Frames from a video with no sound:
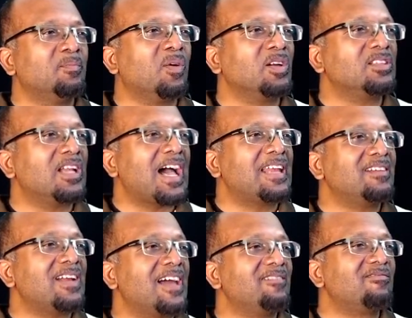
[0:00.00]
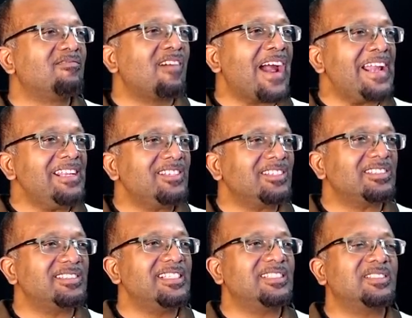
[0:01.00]
But and, and
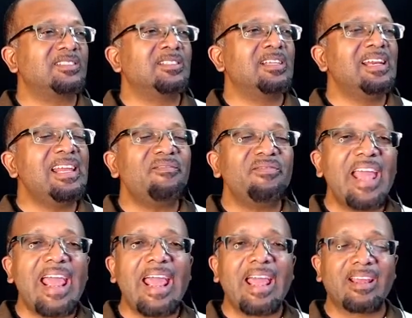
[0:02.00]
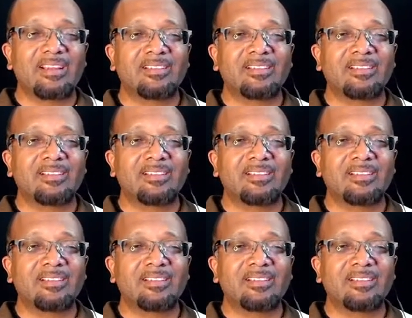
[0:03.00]
righteousness lived there.